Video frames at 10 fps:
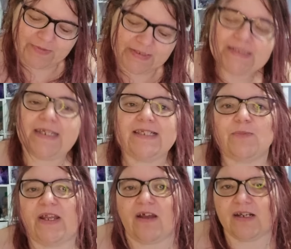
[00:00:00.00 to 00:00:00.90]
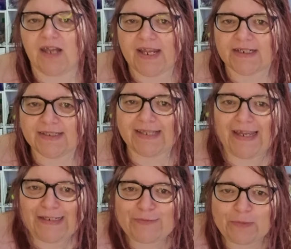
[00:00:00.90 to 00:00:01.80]
this next one I'd like to
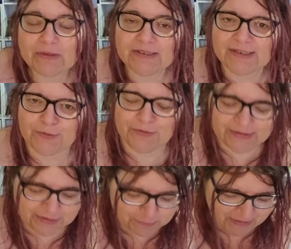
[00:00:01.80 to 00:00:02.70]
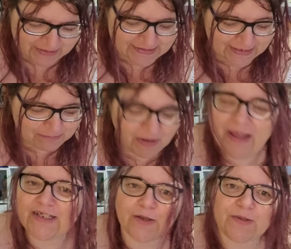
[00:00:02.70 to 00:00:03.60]
say is from a Just Cross Stitch magazine, but
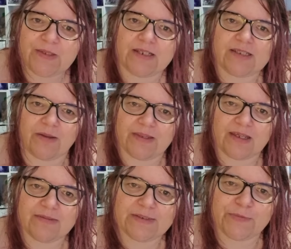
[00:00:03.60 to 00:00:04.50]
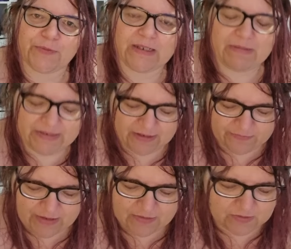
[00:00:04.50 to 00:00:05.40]
I don't think so. I think it was a freebie that I
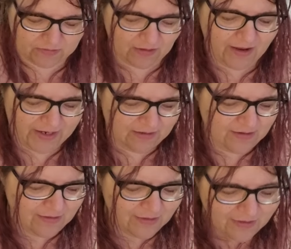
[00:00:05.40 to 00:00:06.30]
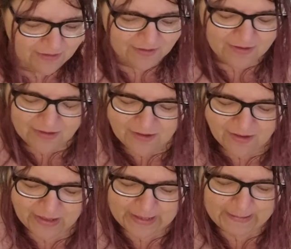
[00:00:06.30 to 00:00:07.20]
found online.
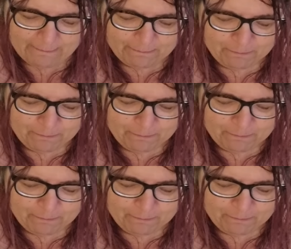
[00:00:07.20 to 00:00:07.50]
I